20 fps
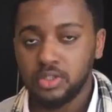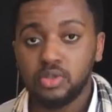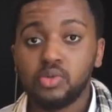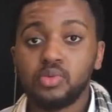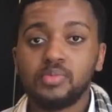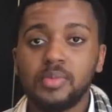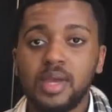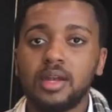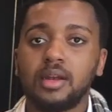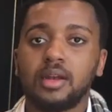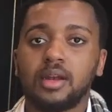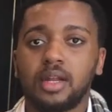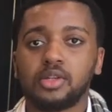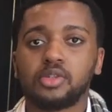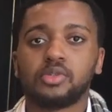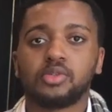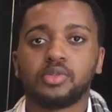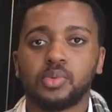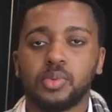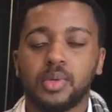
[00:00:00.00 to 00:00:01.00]
the two
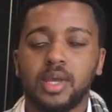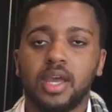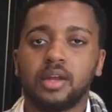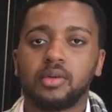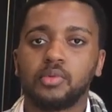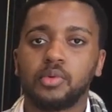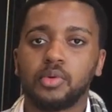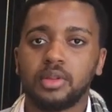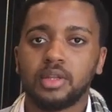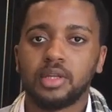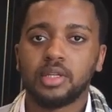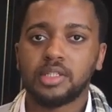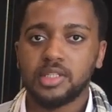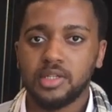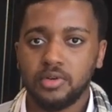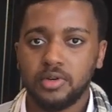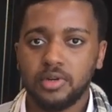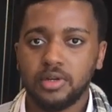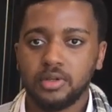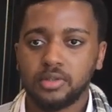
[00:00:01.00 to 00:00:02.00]
main issues we had were the
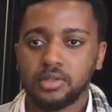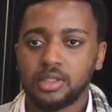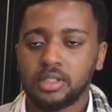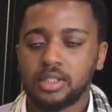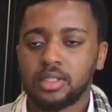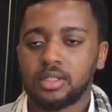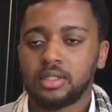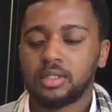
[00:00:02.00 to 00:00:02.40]
interior,